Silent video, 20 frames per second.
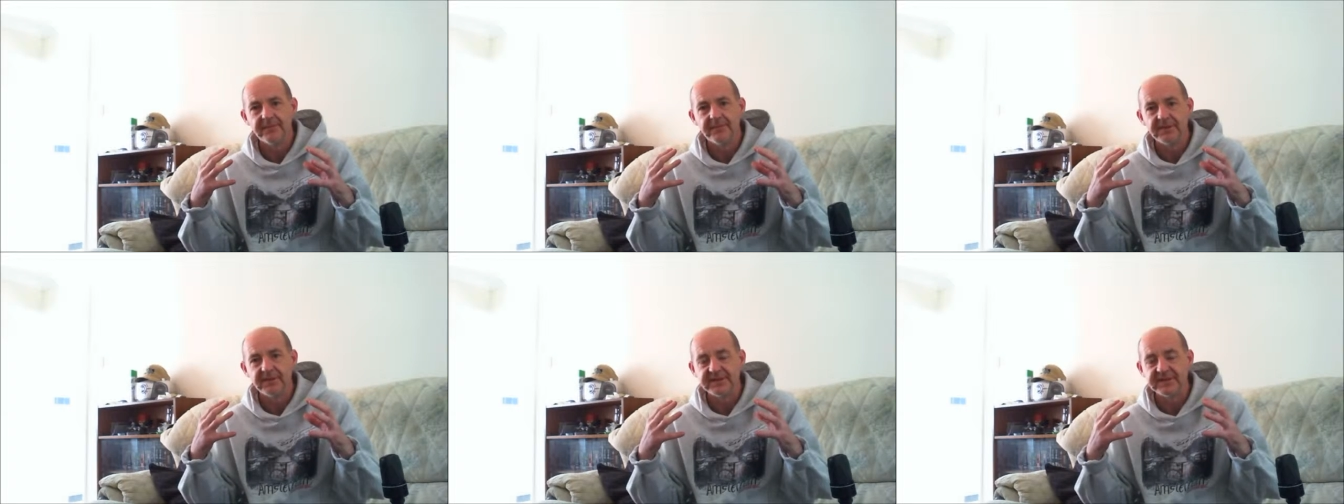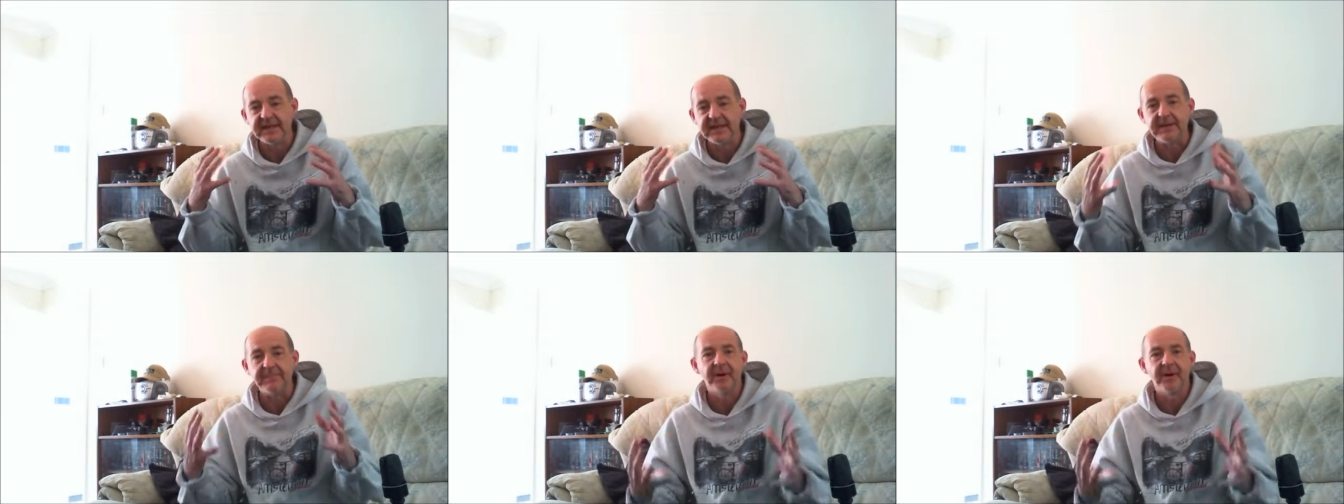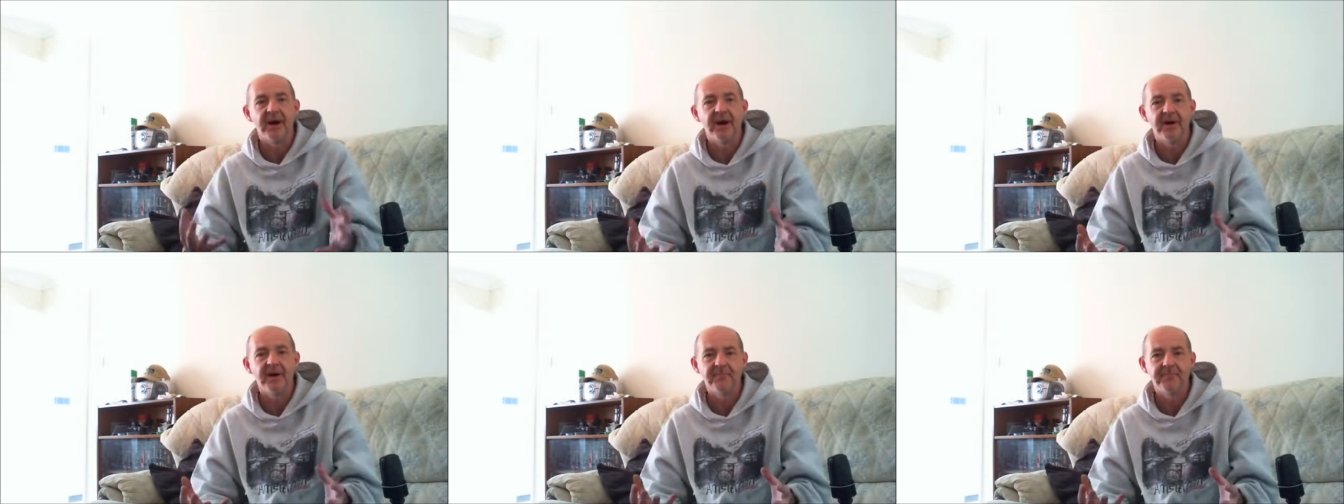
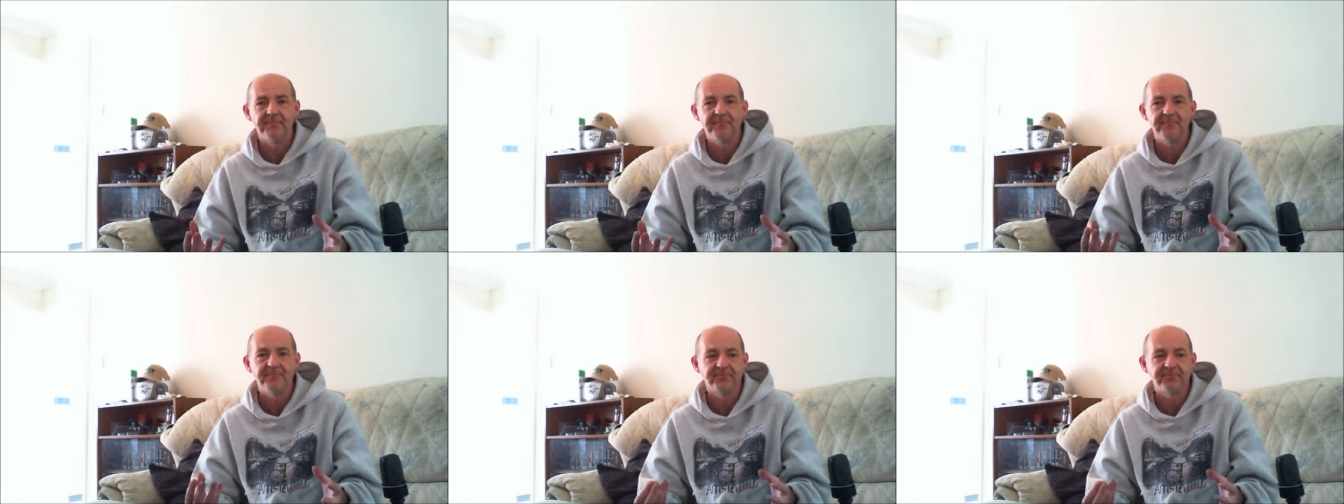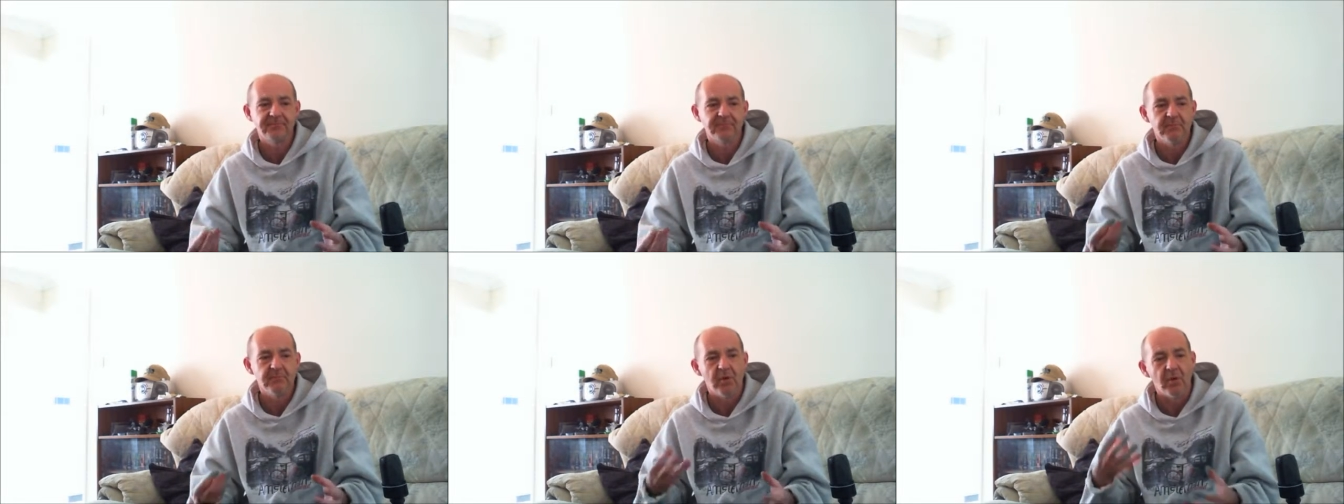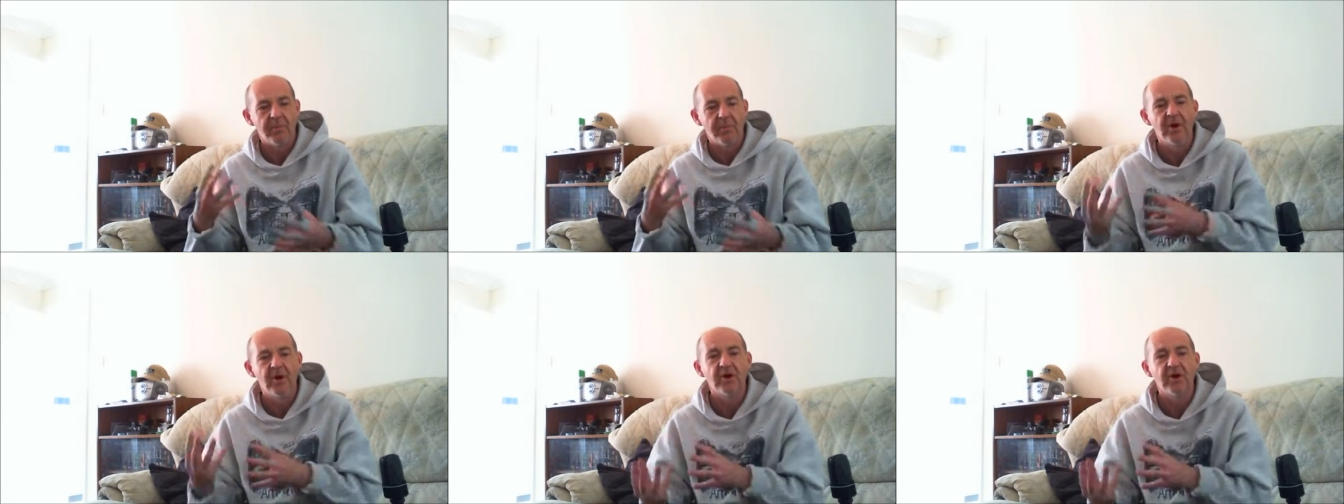deeper,
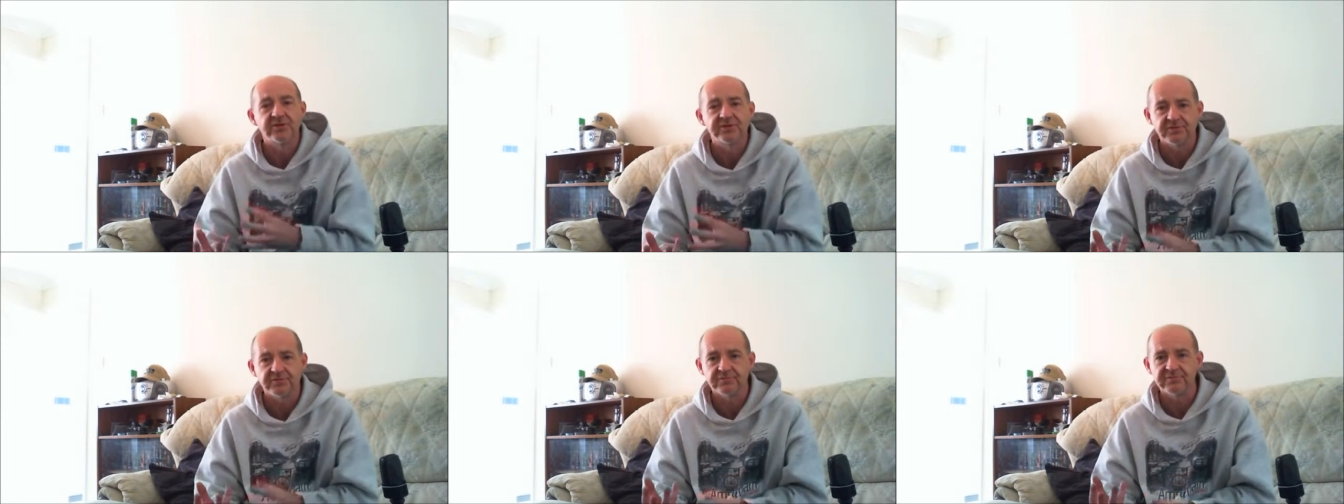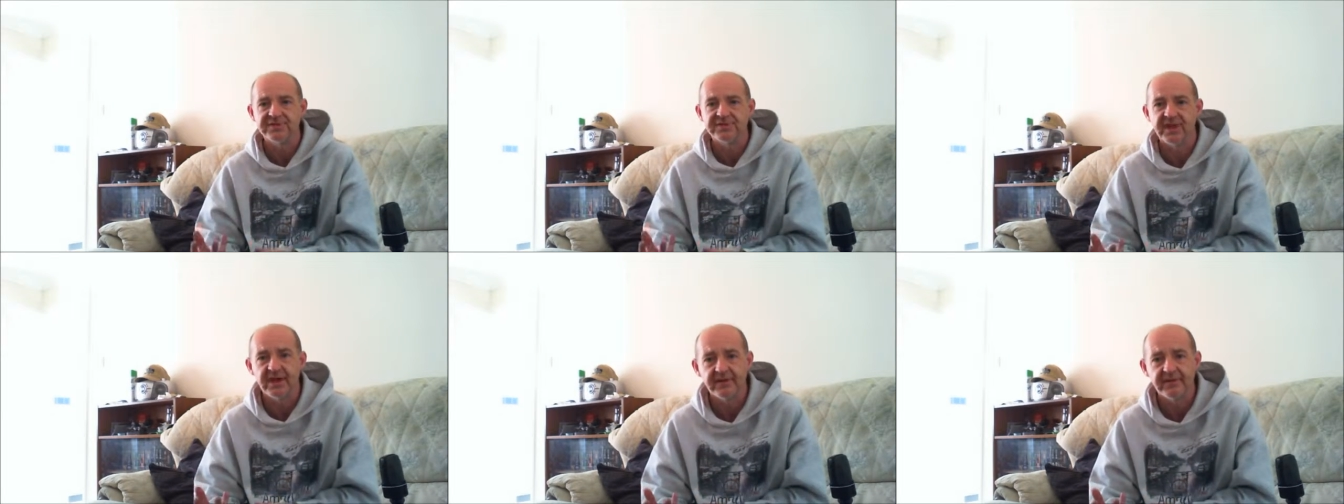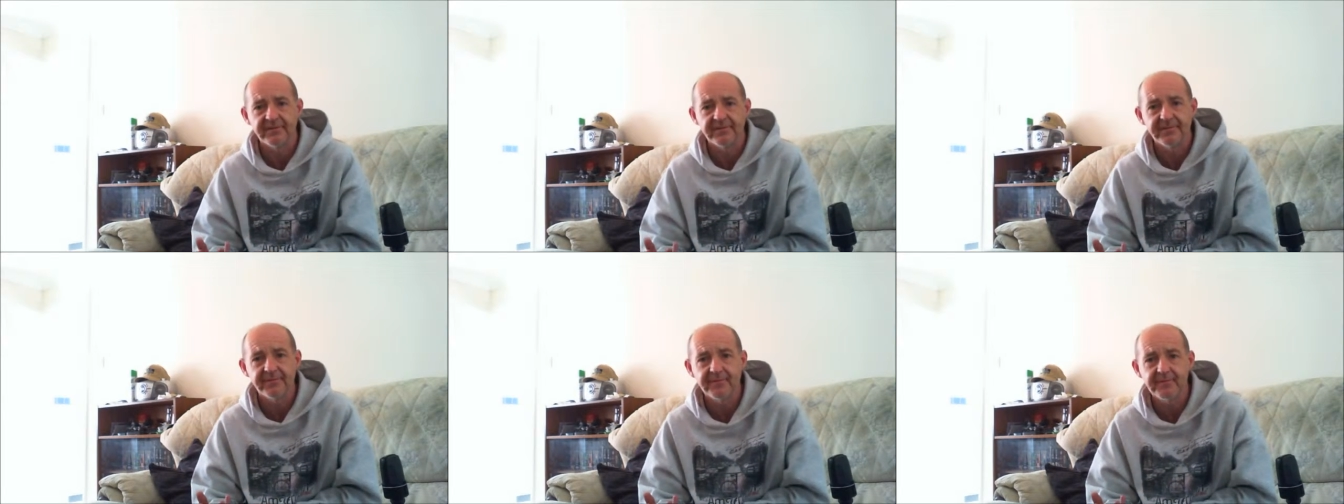more personal
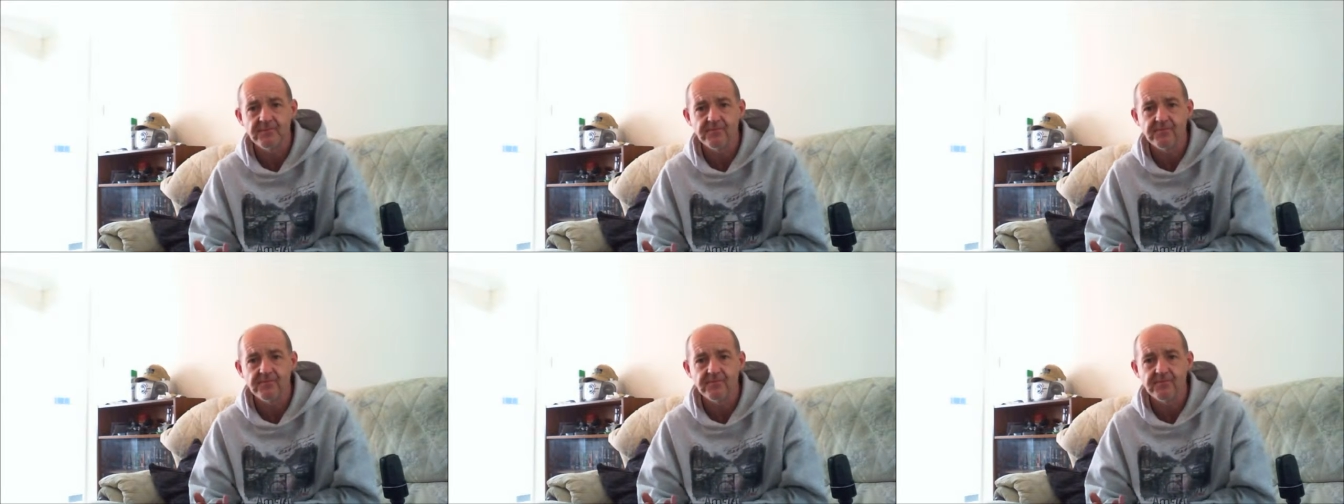stuff.